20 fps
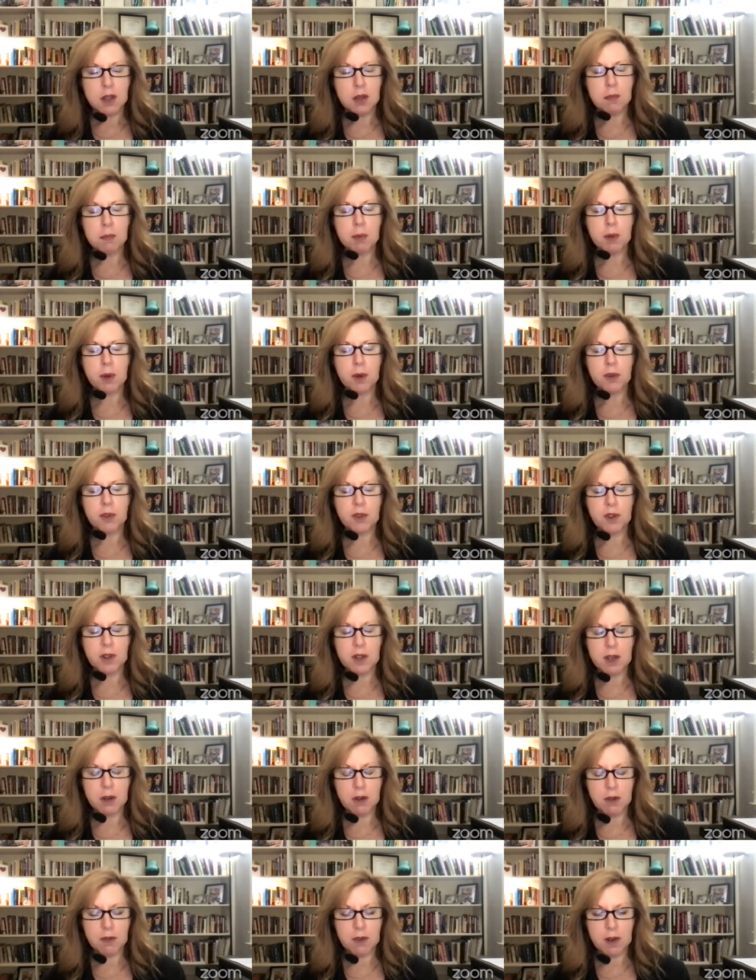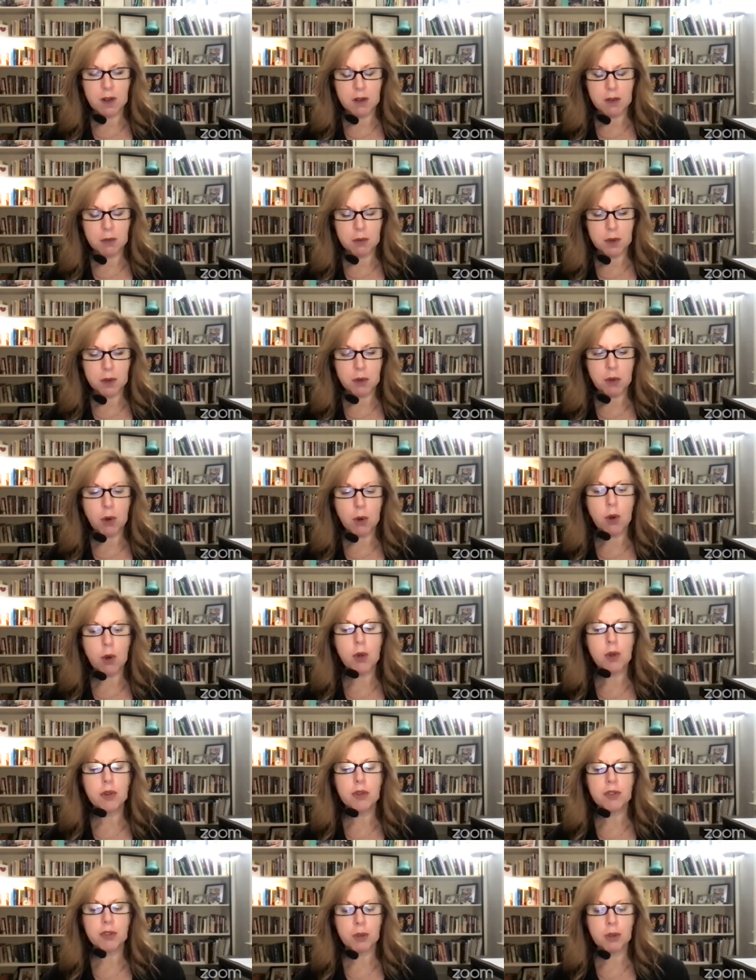the person they're involved with
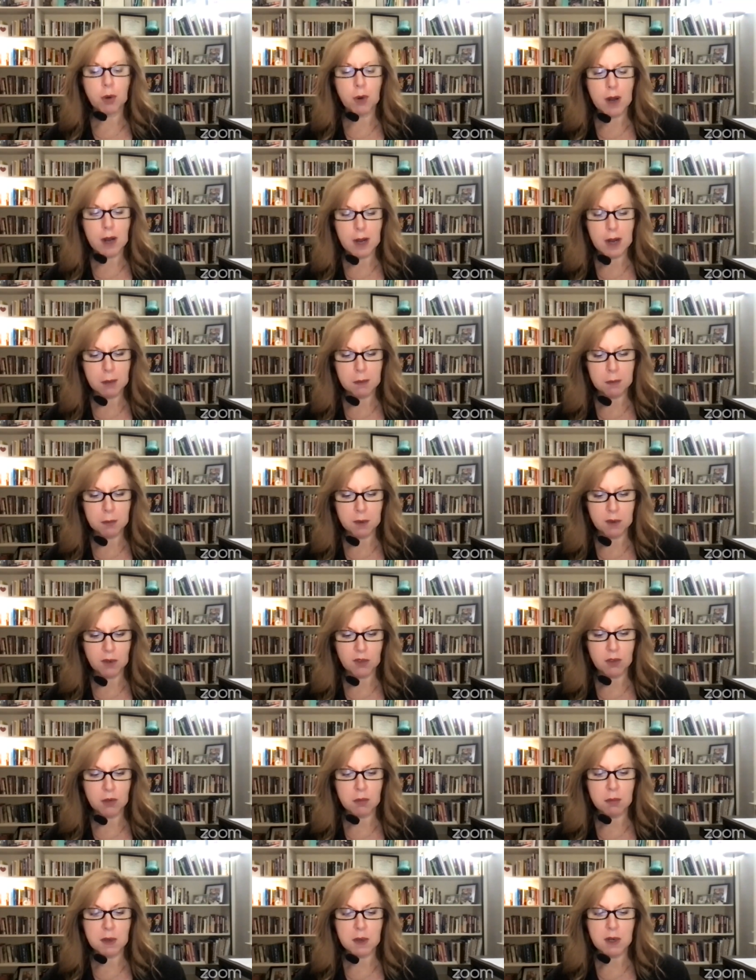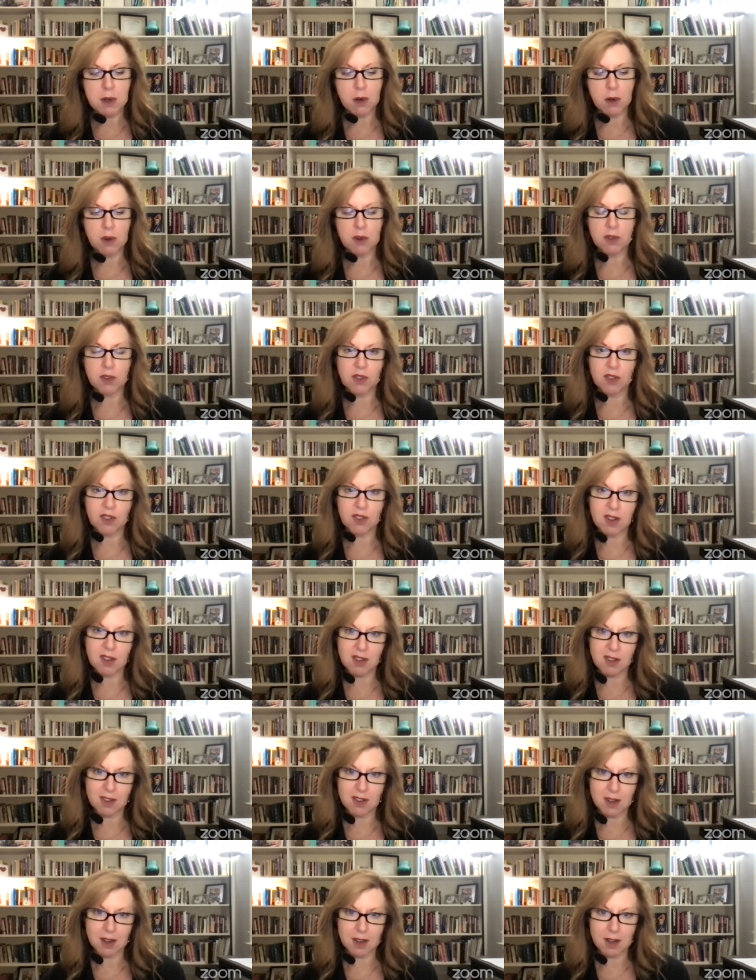also happens to be
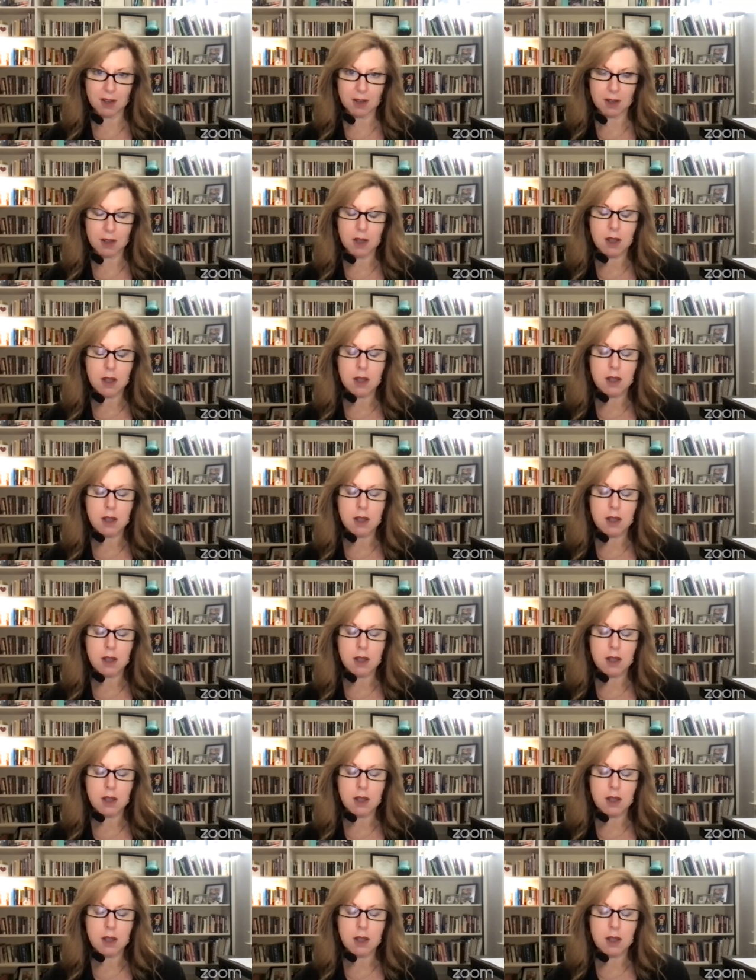narcissistic,